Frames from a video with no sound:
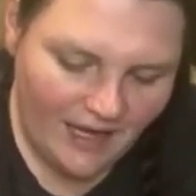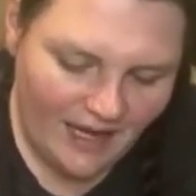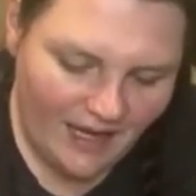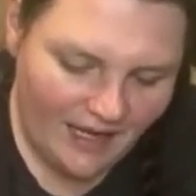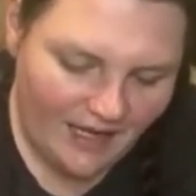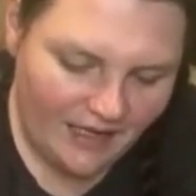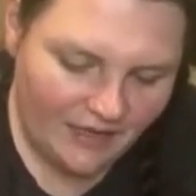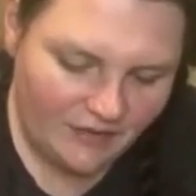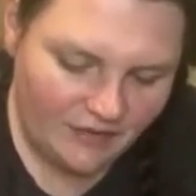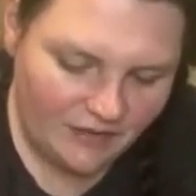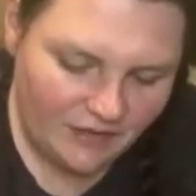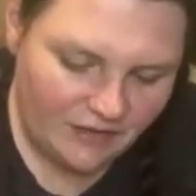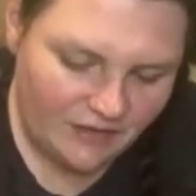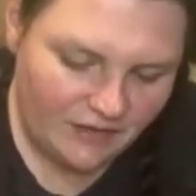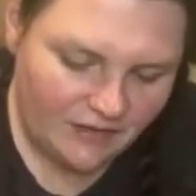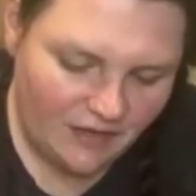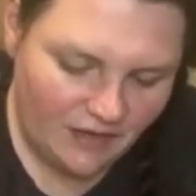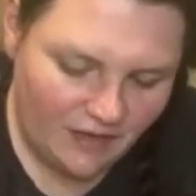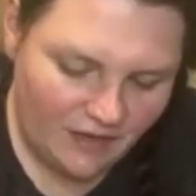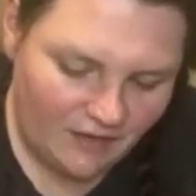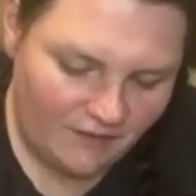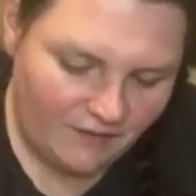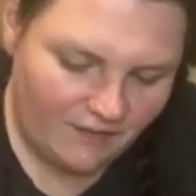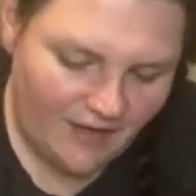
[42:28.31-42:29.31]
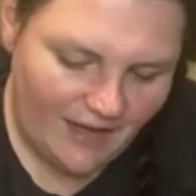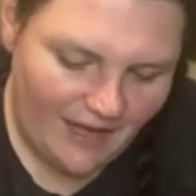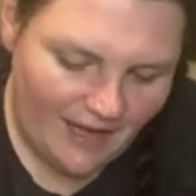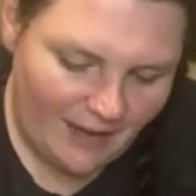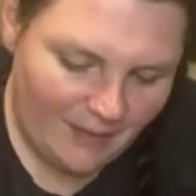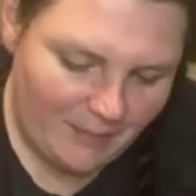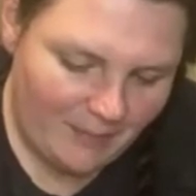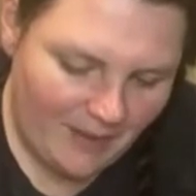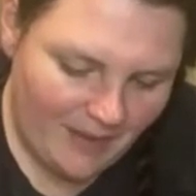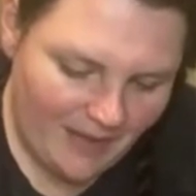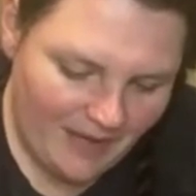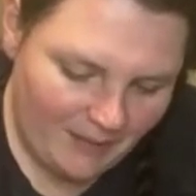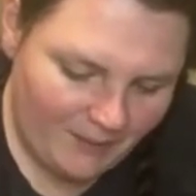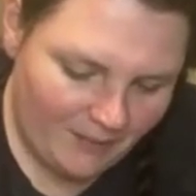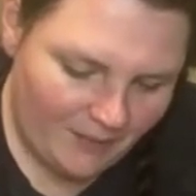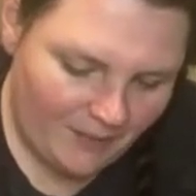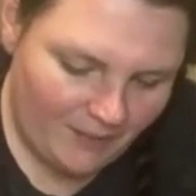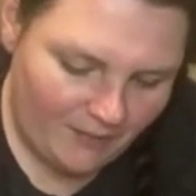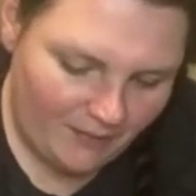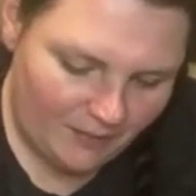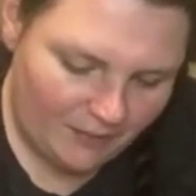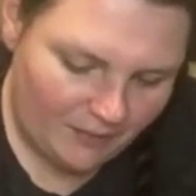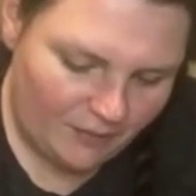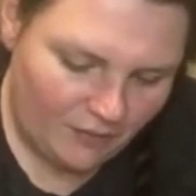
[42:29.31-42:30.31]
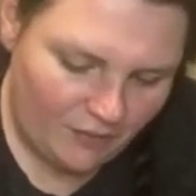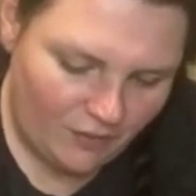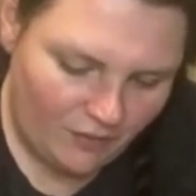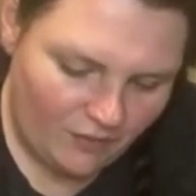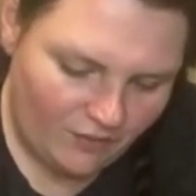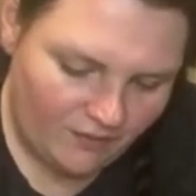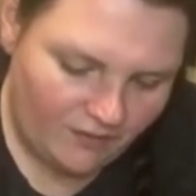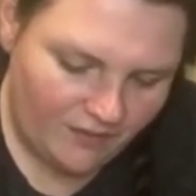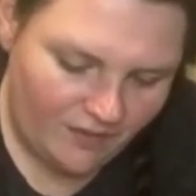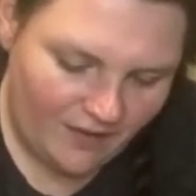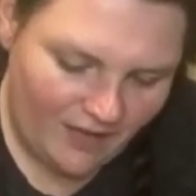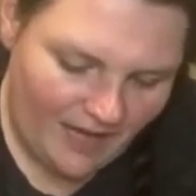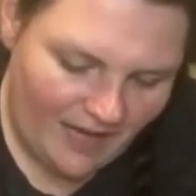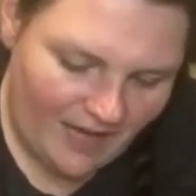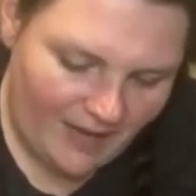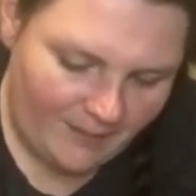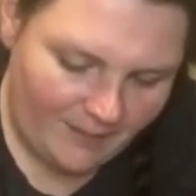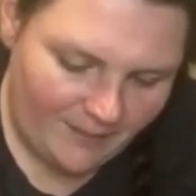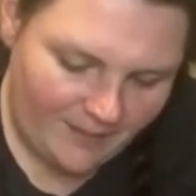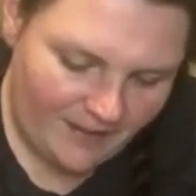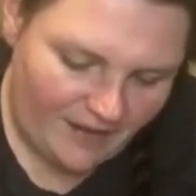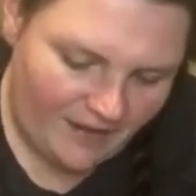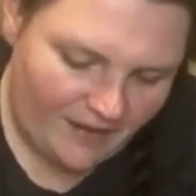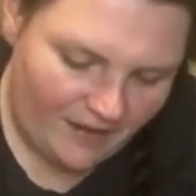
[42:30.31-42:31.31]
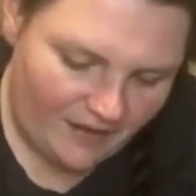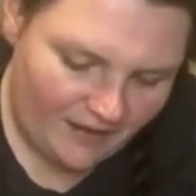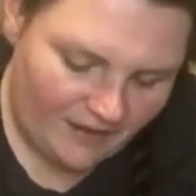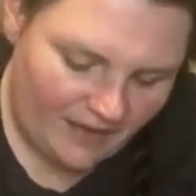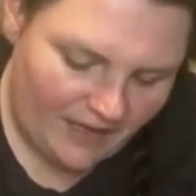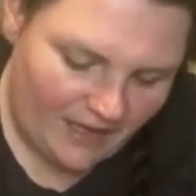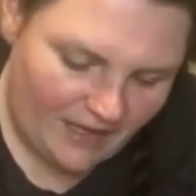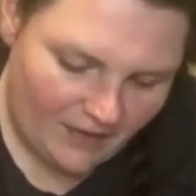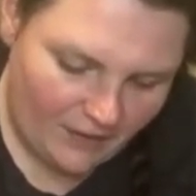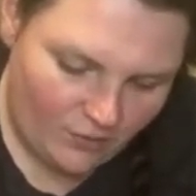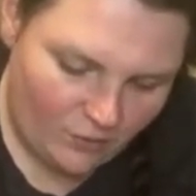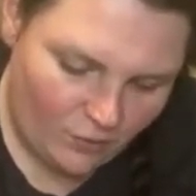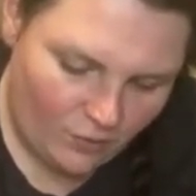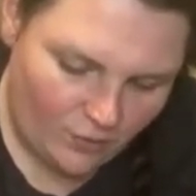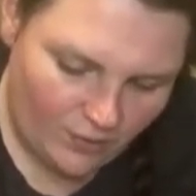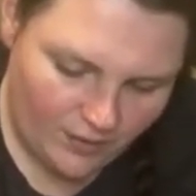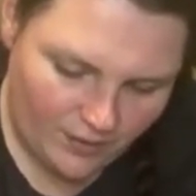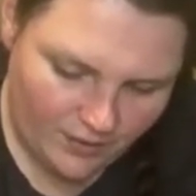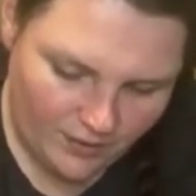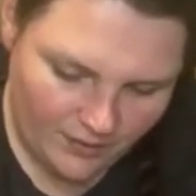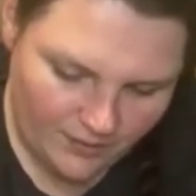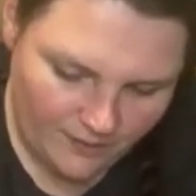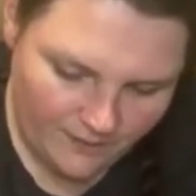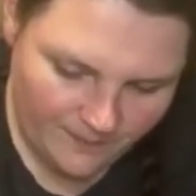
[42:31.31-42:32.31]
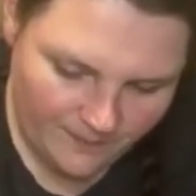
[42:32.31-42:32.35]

edges of that paper was overlapping on that corner,